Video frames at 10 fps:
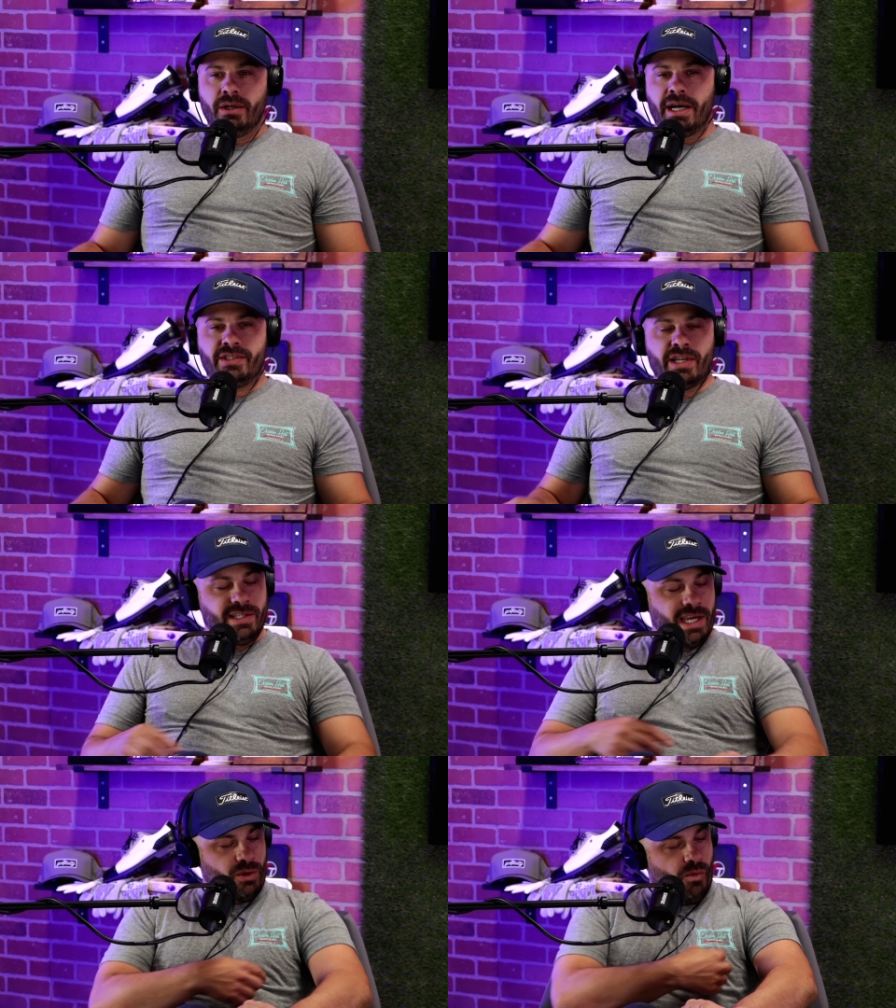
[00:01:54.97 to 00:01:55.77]
I said he's
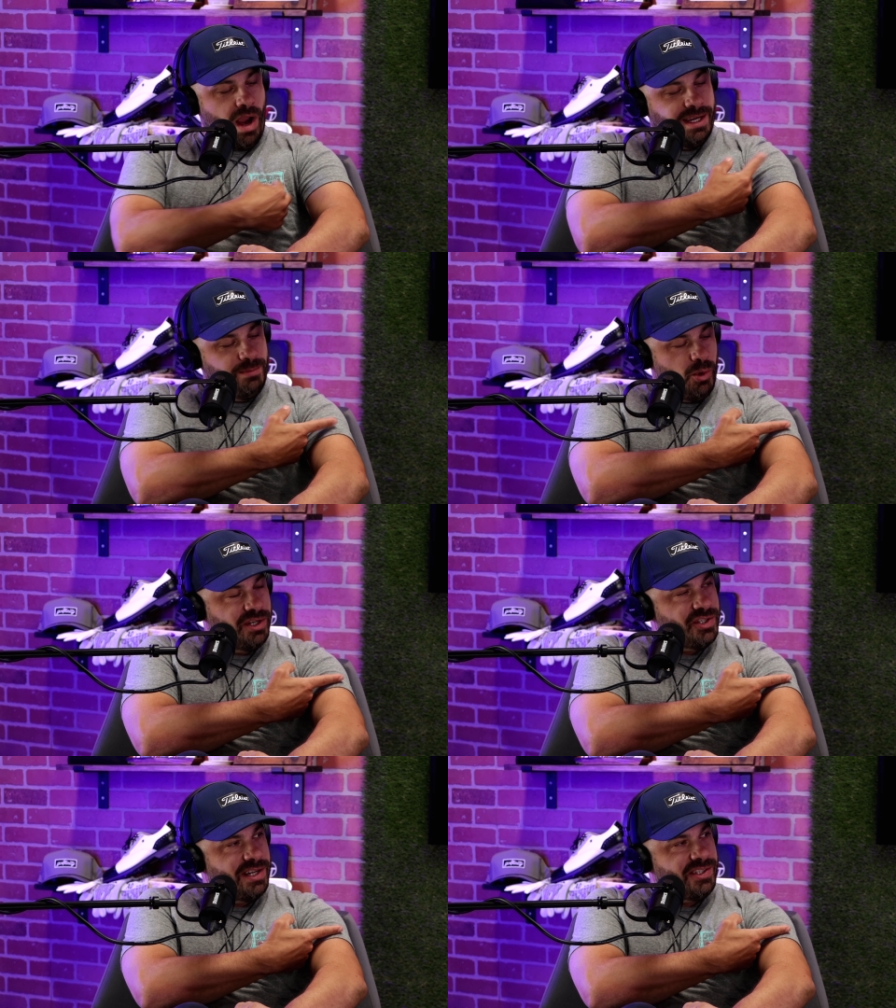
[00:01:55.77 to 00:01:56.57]
got the rocket
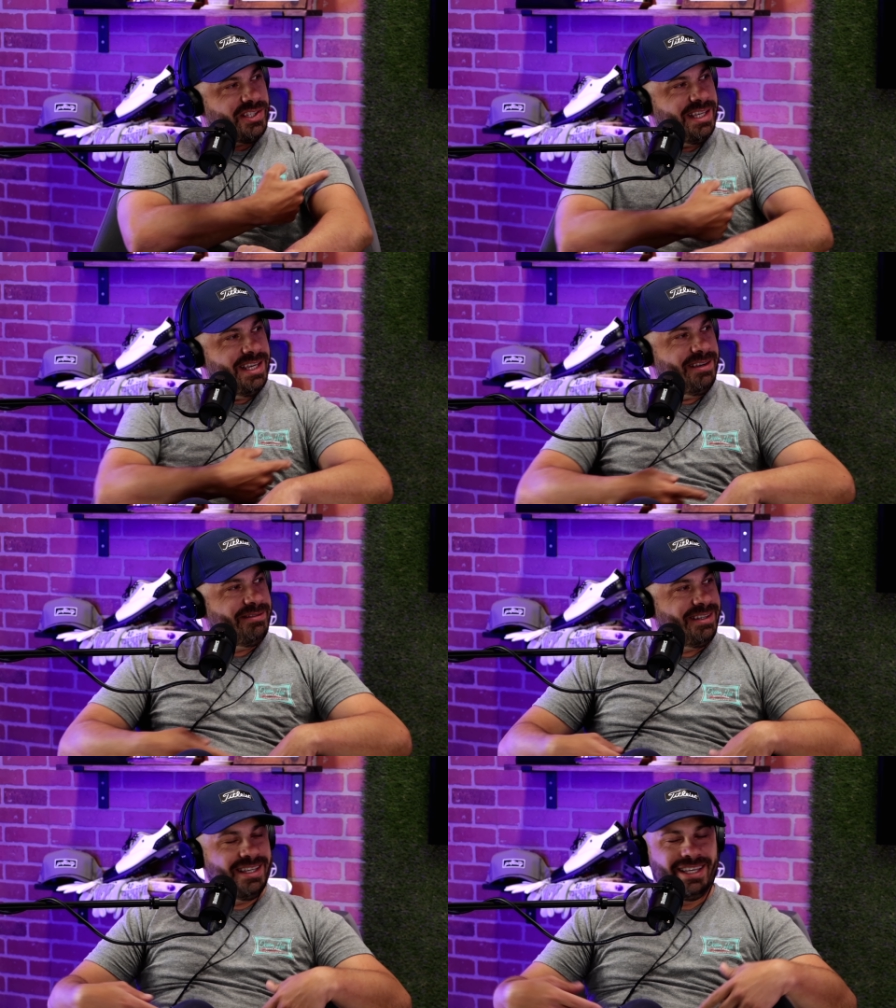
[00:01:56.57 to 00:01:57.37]
mortgage on his sleeve.
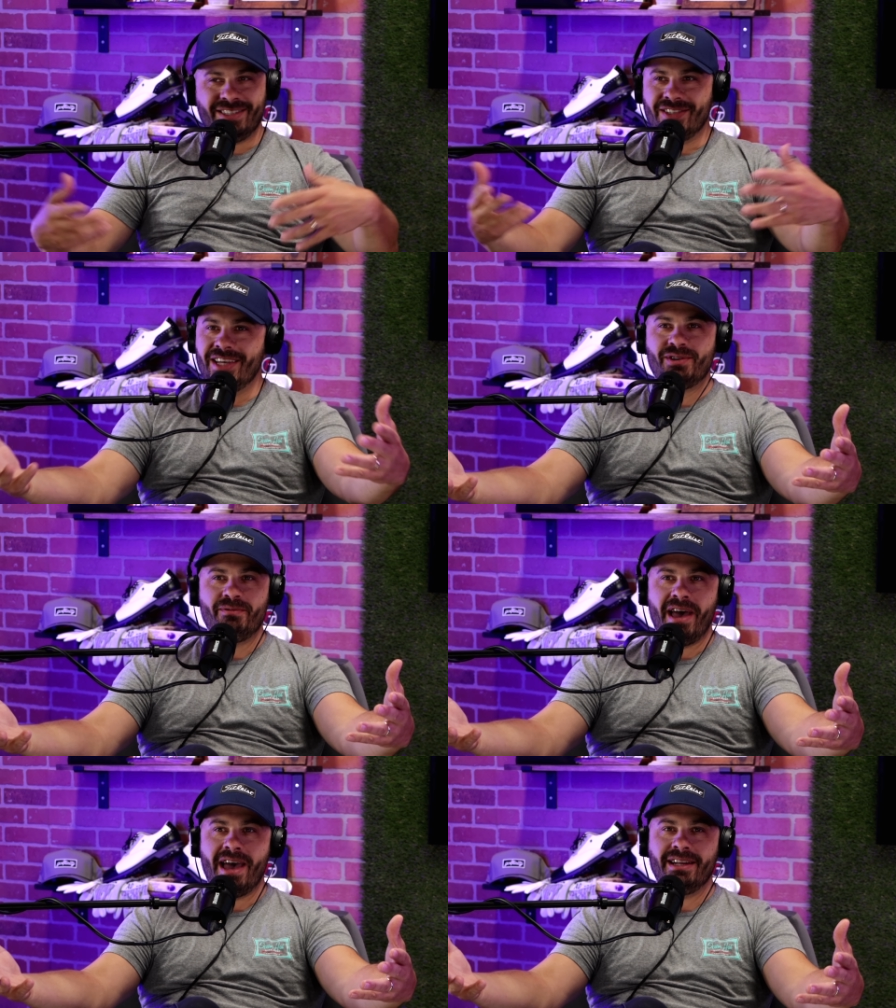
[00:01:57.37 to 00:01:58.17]
Yeah, this is his
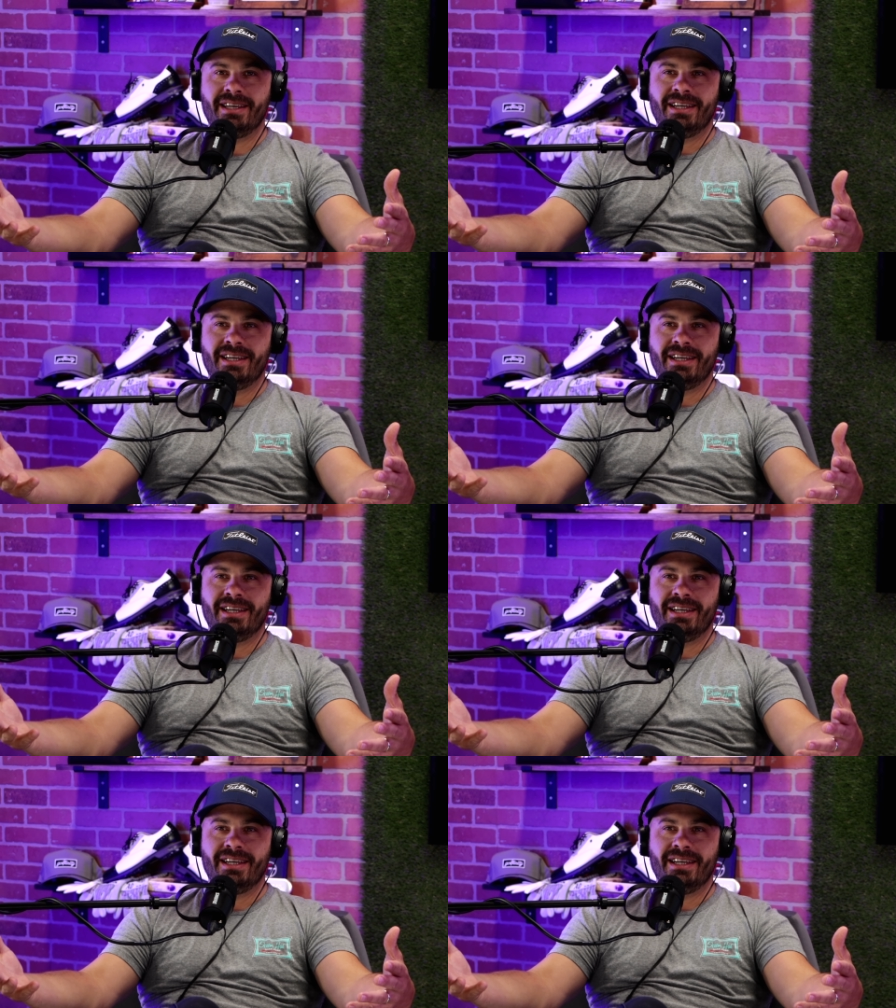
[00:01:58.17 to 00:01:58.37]
event.